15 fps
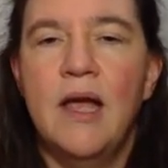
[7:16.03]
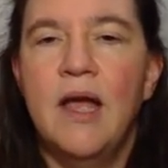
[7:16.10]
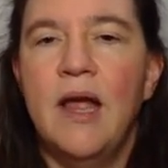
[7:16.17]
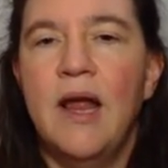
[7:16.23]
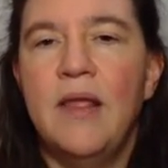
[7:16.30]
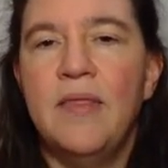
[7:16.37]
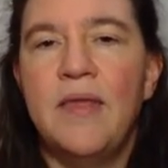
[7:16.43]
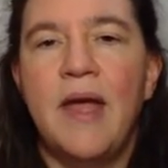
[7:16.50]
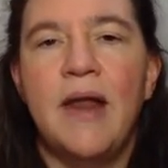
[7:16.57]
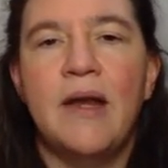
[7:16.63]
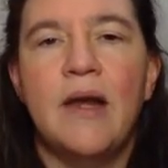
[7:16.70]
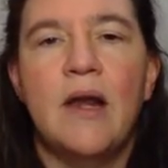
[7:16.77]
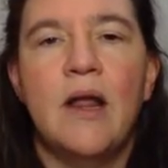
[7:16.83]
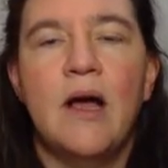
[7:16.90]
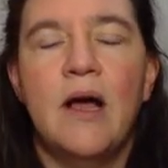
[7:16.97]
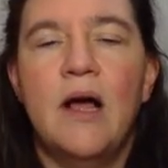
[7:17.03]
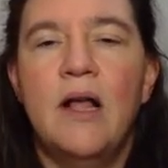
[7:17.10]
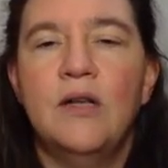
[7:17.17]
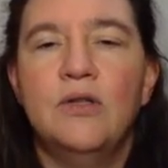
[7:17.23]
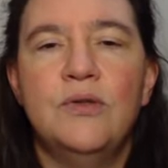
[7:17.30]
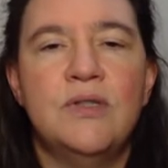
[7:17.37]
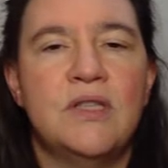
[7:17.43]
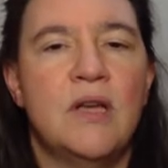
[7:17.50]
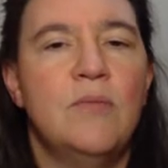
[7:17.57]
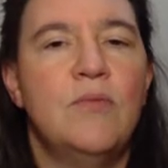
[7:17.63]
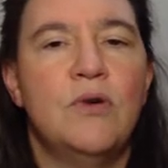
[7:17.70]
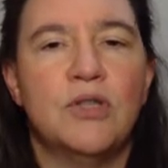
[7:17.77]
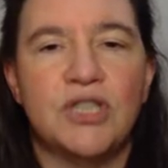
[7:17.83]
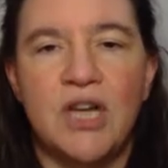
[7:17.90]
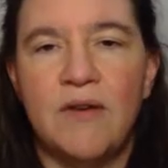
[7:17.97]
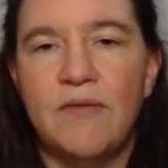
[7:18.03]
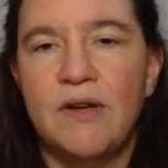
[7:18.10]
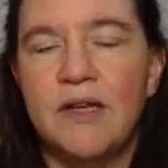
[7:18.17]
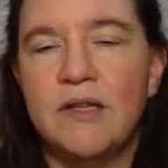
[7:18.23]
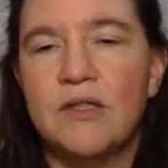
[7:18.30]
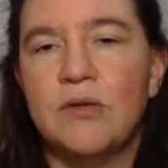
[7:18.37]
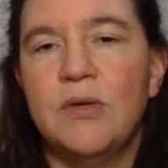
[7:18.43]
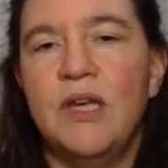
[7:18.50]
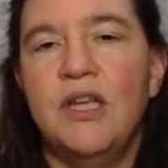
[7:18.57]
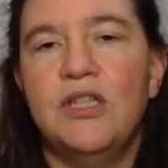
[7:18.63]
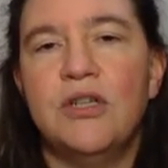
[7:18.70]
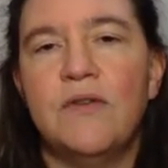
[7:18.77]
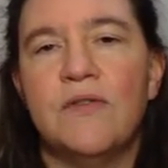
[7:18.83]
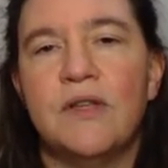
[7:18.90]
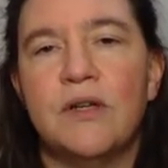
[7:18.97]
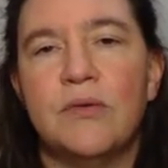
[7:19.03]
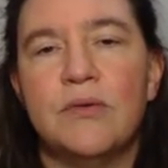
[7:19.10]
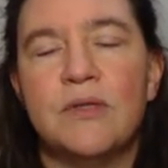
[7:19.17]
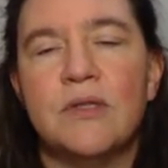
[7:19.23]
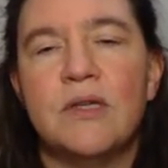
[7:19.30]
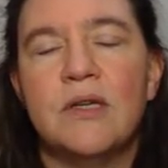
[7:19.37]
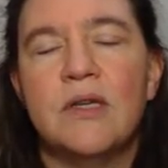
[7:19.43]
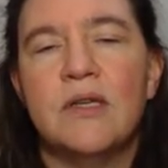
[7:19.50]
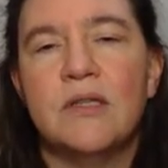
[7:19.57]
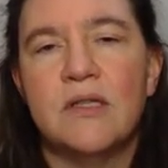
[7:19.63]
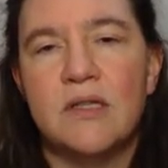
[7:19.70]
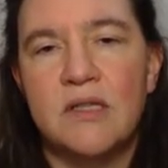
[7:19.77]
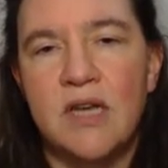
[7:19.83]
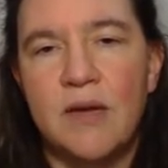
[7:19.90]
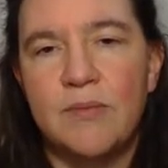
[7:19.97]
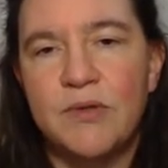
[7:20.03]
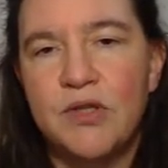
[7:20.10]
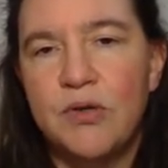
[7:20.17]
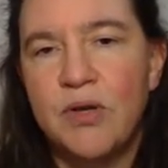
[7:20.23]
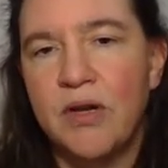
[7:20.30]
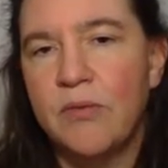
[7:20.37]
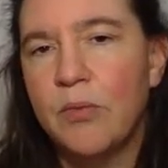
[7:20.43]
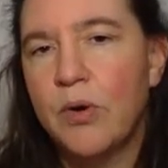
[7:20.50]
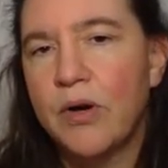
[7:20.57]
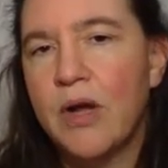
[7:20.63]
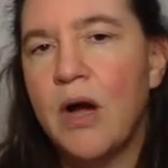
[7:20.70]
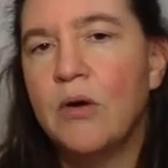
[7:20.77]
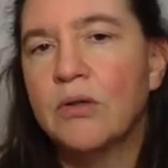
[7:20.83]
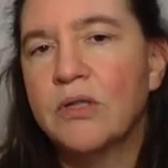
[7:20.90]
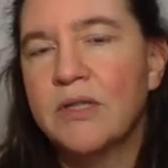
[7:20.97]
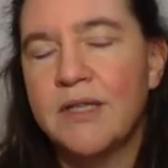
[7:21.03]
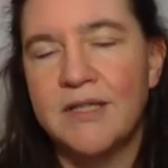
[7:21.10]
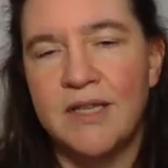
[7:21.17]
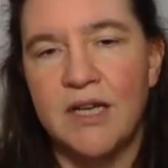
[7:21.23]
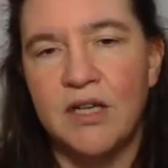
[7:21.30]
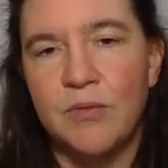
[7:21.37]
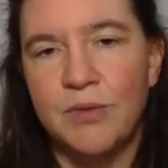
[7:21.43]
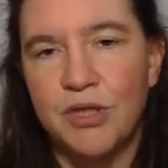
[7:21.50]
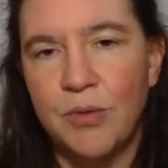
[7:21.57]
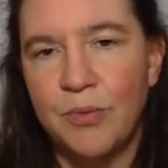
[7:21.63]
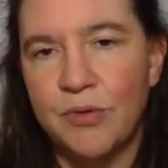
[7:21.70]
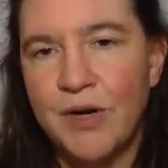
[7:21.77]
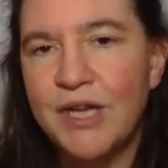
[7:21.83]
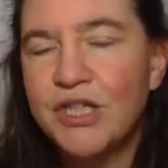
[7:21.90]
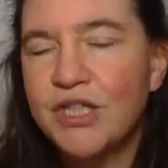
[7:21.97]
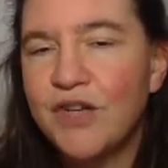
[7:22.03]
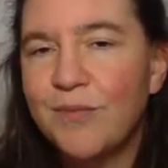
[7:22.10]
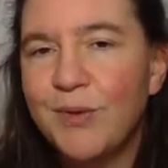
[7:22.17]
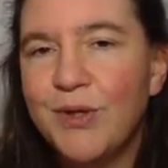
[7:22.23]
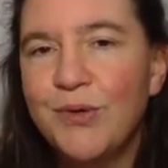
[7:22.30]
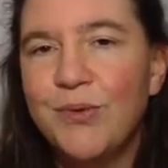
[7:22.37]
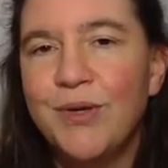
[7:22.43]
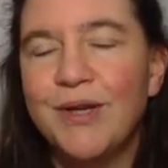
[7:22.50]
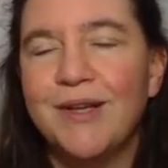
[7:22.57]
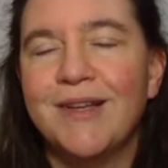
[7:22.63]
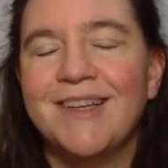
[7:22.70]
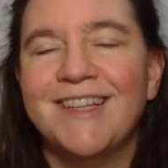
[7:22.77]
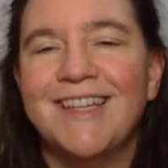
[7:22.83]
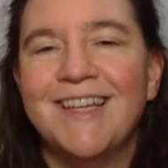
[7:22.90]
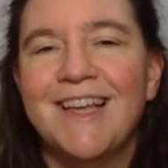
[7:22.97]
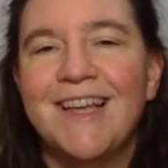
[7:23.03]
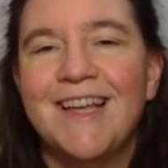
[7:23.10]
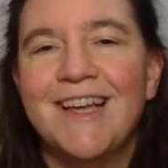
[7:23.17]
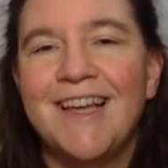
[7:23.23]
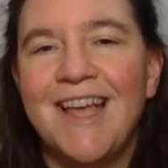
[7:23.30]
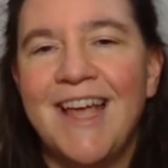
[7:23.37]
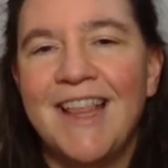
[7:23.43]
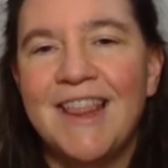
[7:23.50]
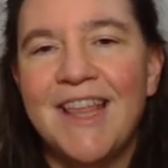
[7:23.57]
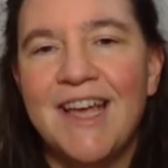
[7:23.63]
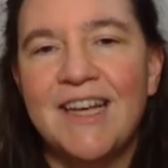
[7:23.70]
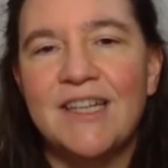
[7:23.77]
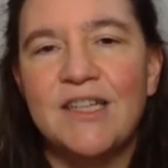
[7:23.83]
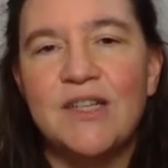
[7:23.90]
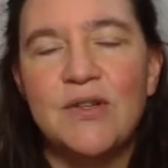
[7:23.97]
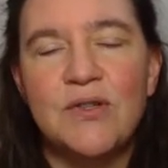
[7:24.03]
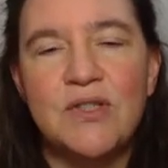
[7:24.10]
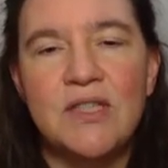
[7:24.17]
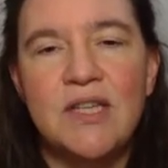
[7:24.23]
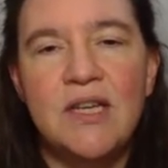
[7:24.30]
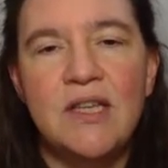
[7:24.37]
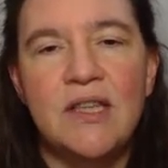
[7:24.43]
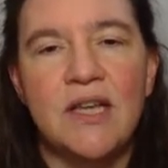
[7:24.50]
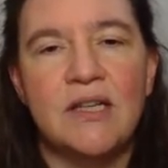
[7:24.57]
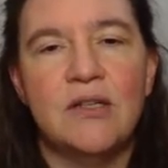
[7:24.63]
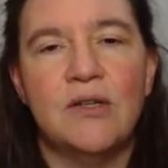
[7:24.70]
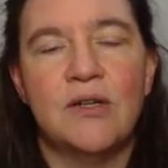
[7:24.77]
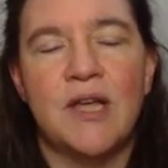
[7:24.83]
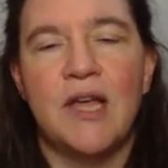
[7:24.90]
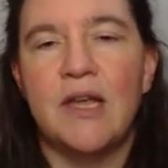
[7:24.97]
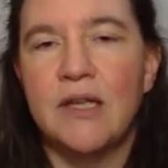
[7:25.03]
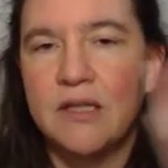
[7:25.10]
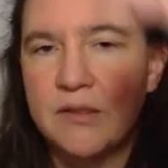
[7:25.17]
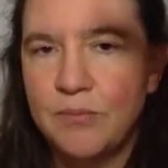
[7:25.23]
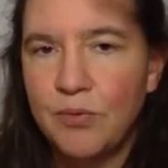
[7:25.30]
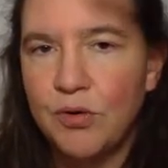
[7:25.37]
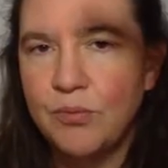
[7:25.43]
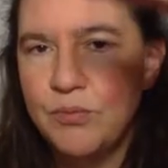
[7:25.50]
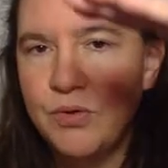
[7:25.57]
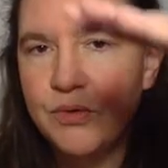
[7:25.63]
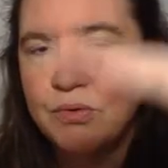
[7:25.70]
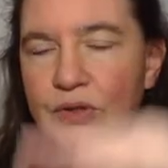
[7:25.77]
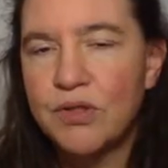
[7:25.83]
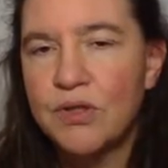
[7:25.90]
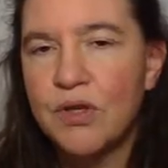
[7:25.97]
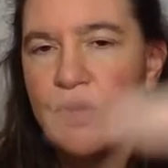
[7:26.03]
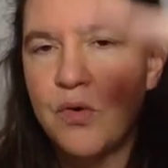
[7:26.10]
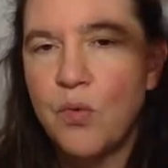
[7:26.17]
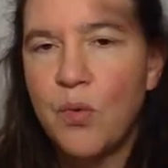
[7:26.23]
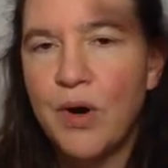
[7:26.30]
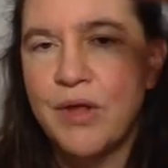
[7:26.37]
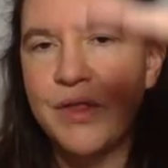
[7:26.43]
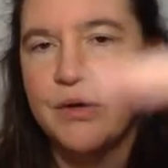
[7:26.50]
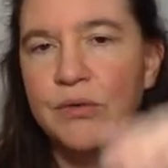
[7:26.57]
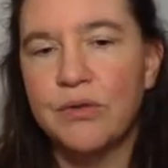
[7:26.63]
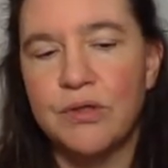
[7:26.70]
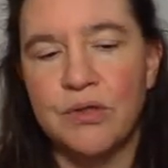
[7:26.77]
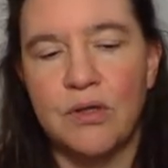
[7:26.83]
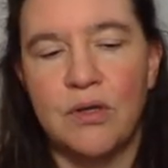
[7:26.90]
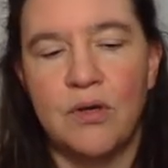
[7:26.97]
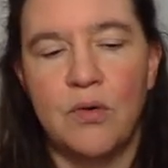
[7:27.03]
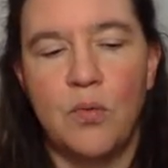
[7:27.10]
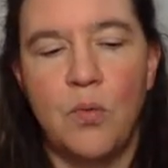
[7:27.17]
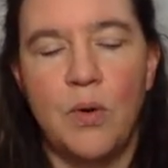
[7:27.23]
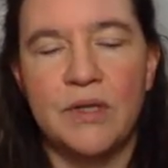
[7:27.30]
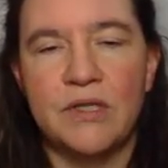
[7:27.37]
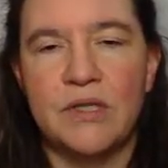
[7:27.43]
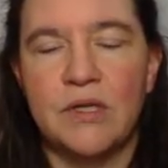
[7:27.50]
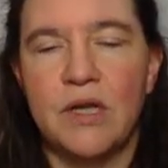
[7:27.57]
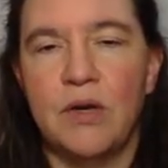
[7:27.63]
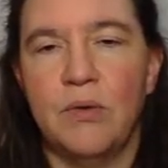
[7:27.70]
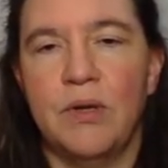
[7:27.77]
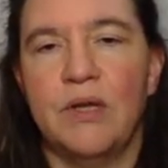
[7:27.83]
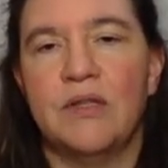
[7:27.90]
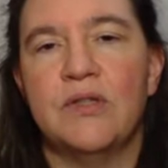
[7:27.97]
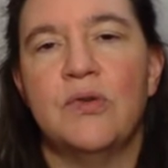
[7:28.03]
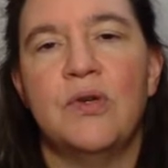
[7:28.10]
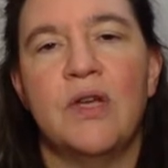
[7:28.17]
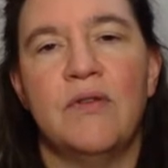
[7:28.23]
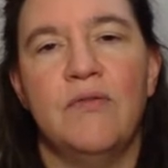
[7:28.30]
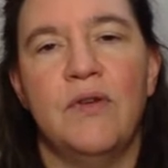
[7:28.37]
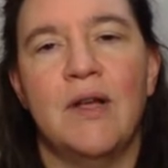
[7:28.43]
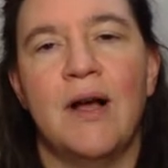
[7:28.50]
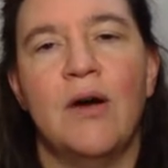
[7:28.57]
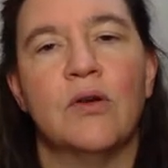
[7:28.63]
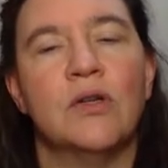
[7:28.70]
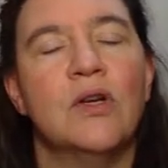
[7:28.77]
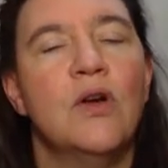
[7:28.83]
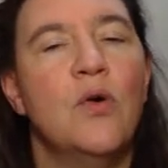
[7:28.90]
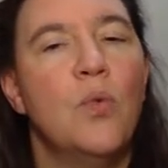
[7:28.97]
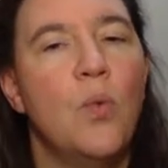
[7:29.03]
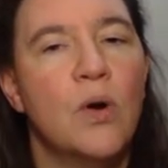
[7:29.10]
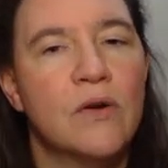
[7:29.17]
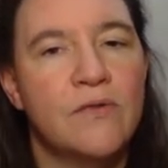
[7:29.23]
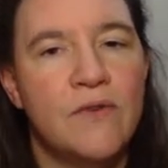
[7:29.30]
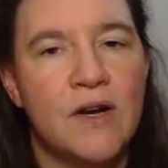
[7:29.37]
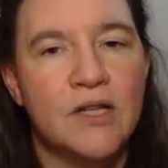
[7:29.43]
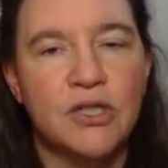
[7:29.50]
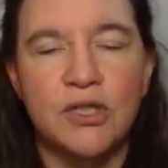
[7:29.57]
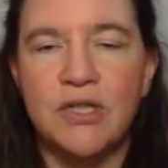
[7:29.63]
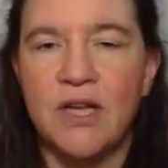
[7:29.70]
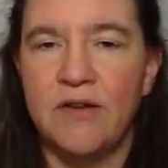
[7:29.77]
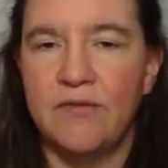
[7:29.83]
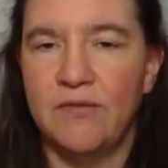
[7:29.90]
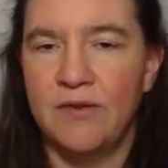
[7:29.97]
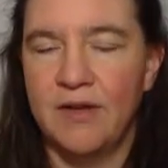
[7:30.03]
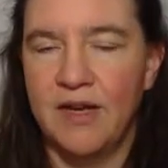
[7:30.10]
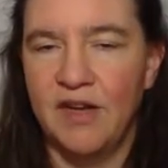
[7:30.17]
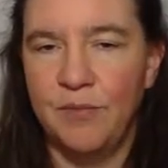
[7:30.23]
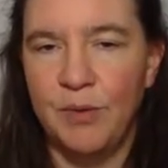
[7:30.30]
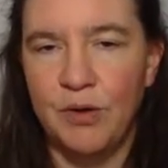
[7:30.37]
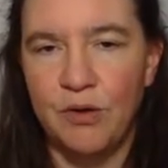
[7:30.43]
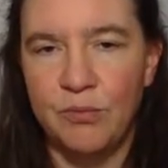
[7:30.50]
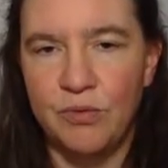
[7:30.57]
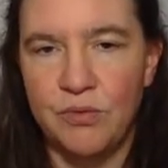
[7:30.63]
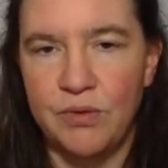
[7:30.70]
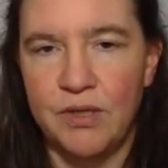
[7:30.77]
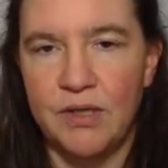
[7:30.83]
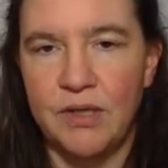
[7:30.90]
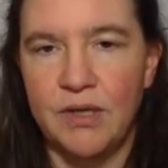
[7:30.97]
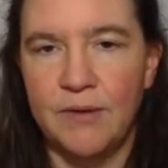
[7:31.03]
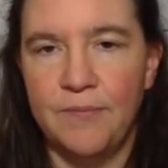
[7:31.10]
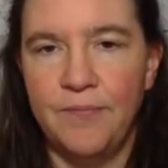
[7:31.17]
And then I'll do some more shuffling. So each of those steps, you can work out exactly which operation I've been doing. And then you see that, okay, it permutes where those ones are going. And so you can figure out what function f I've been computing here.